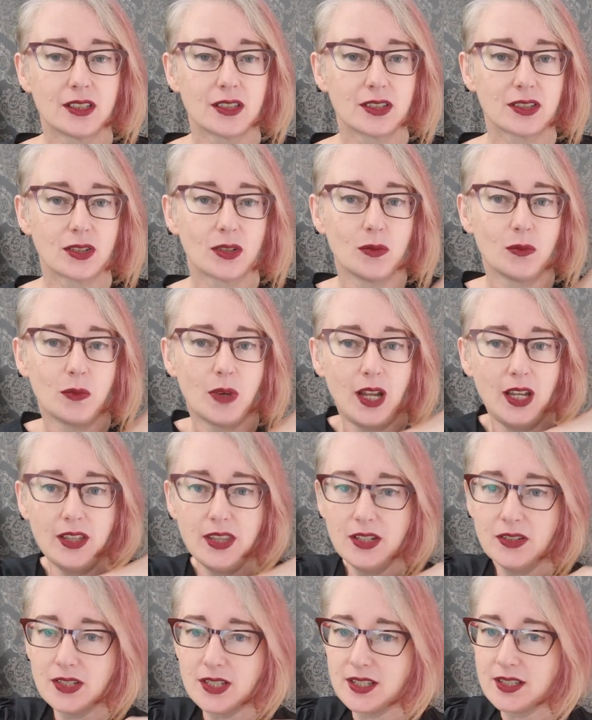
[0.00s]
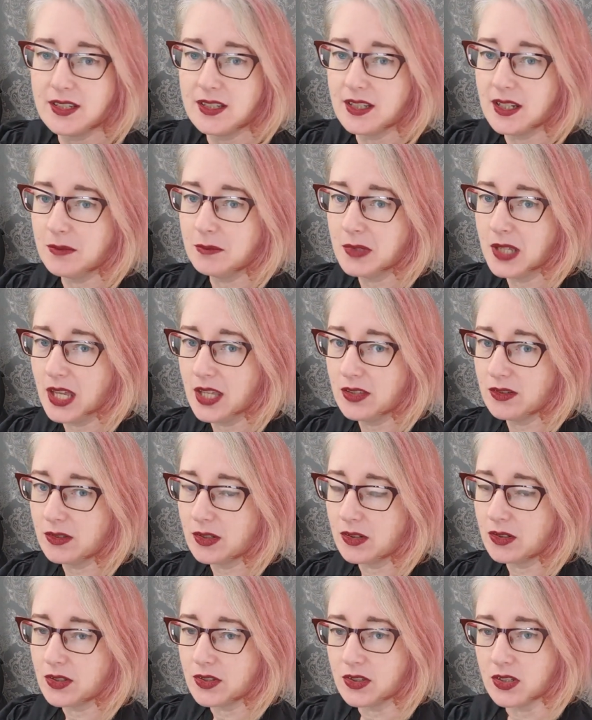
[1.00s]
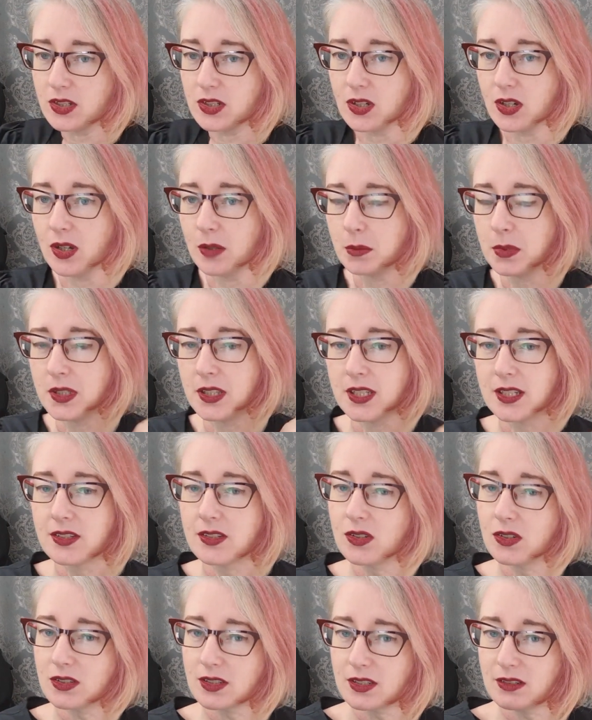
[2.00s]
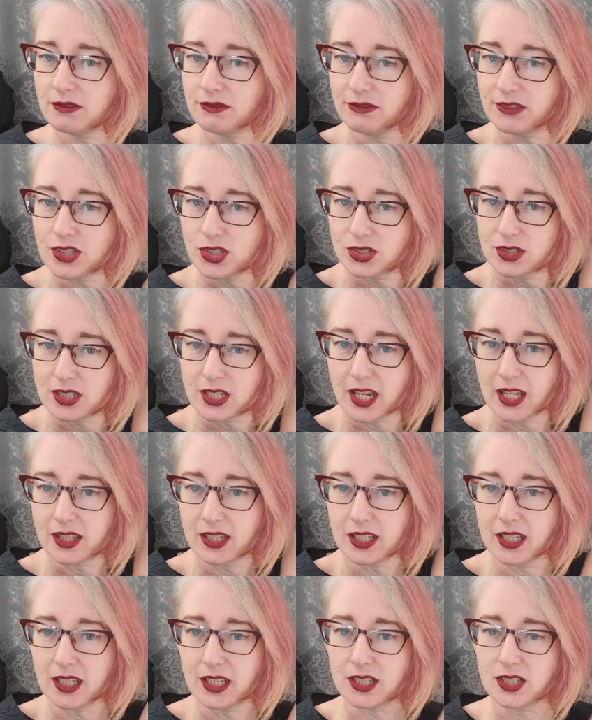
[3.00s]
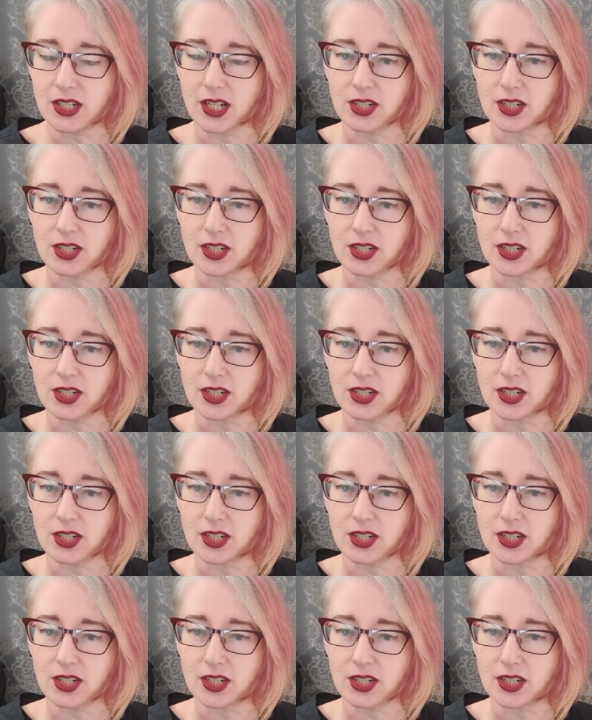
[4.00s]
so while there is some gather across the top, there's not sufficient gather here to